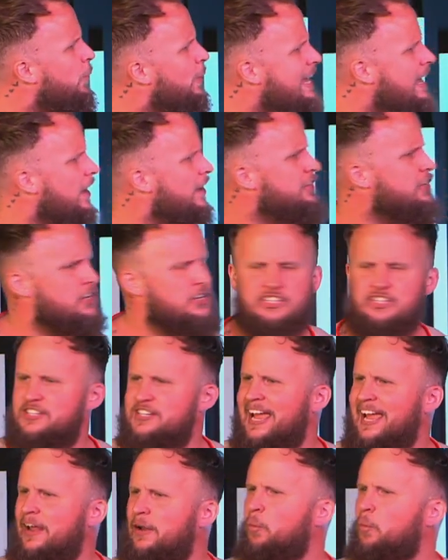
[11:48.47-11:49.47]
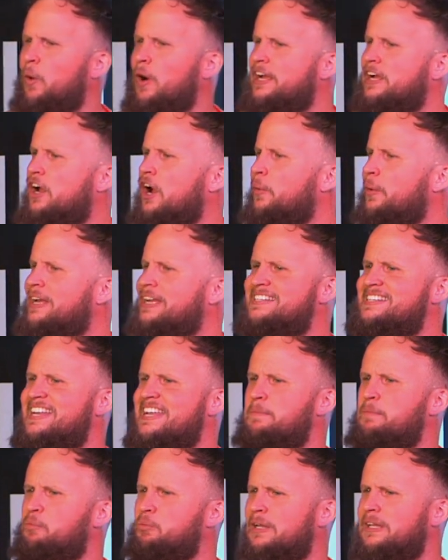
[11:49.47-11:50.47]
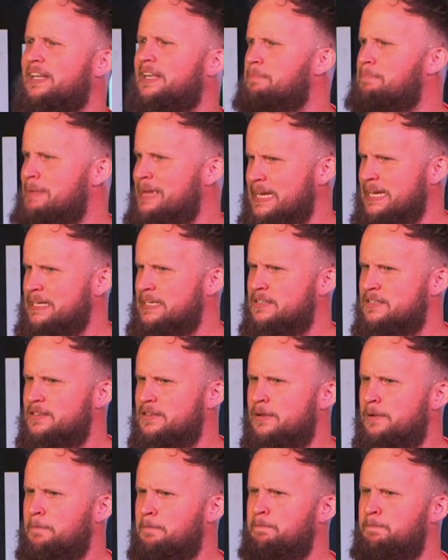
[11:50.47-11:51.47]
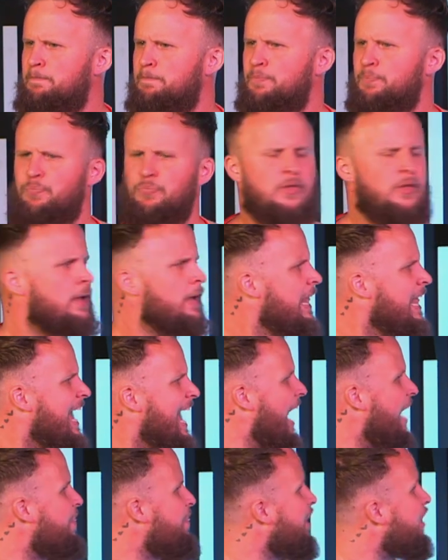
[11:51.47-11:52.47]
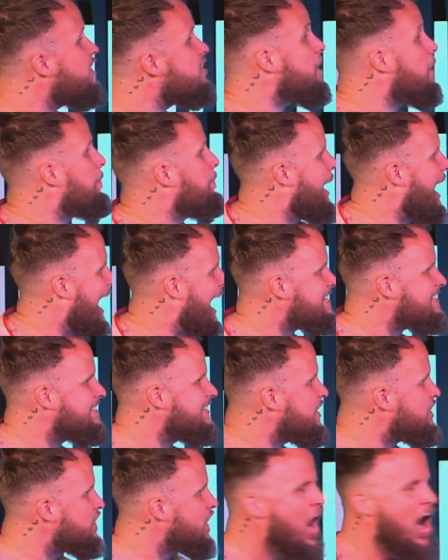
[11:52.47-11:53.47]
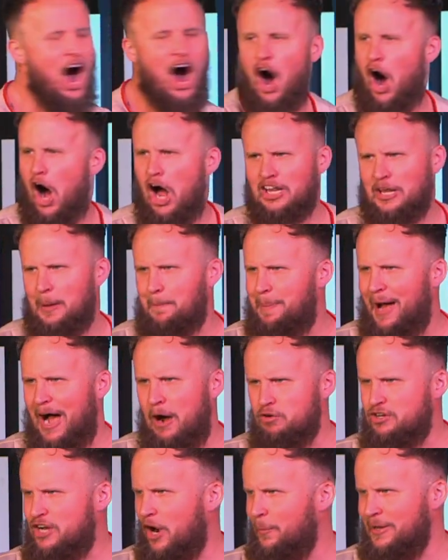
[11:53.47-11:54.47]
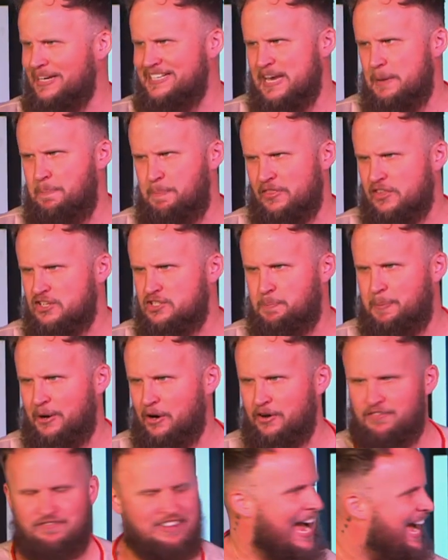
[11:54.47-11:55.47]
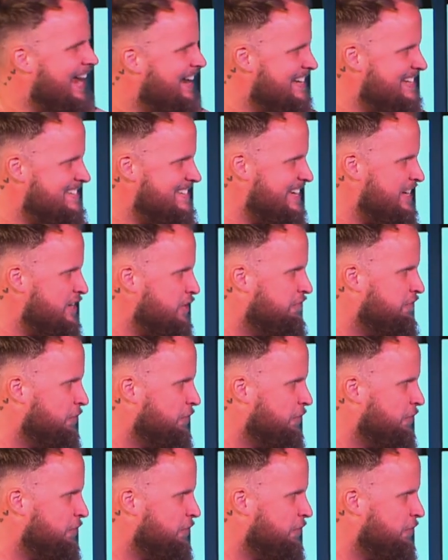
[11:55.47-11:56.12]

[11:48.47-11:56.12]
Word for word: we understand what going deep really means. And there's a passage all about going deep in the Spirit of God in Ezekiel